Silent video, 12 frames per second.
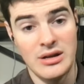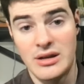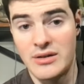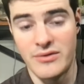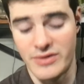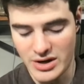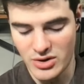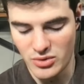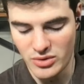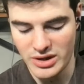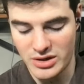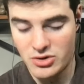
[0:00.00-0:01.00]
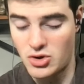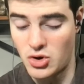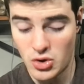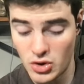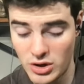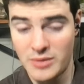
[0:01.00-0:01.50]
Van Noy
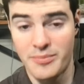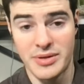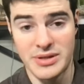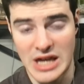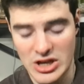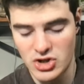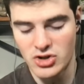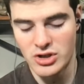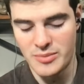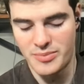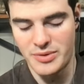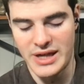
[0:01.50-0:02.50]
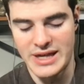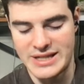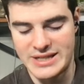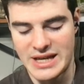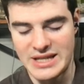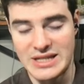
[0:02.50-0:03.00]
could potentially play. He
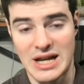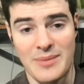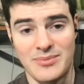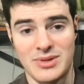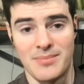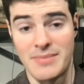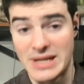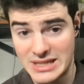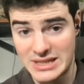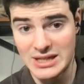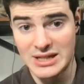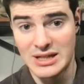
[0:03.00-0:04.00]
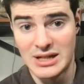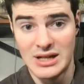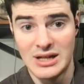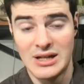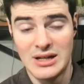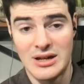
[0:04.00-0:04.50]
said he's optimistic
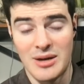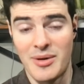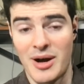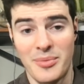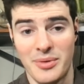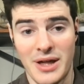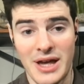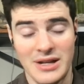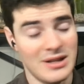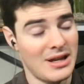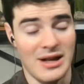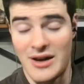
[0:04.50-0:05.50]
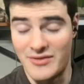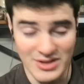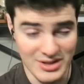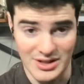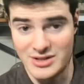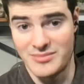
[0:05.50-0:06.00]
about playing. That
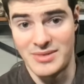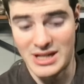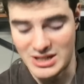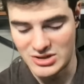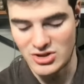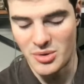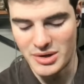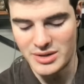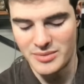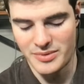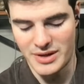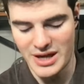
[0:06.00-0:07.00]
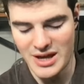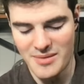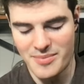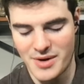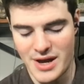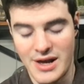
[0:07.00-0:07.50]
obviously doesn't mean he's going to play,
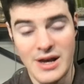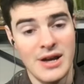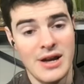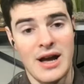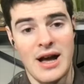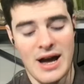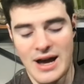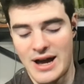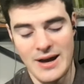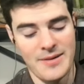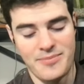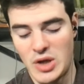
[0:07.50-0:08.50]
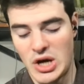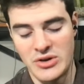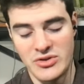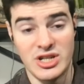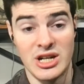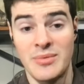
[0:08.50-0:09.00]
but I thought he
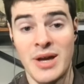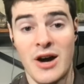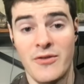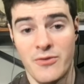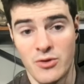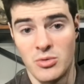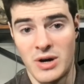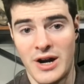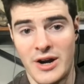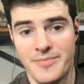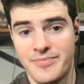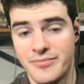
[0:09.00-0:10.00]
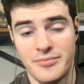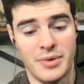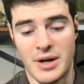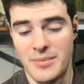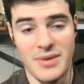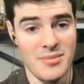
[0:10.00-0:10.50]
was going to be out for a while,
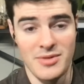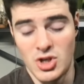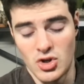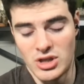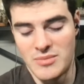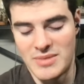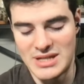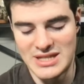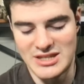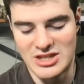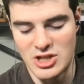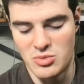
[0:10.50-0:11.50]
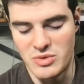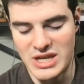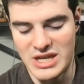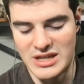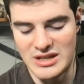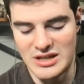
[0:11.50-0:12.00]
but maybe he only misses this
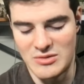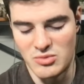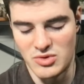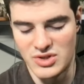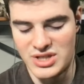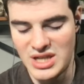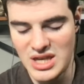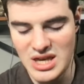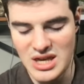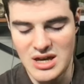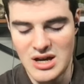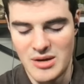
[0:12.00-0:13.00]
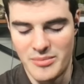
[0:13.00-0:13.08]
week and, and we'll see.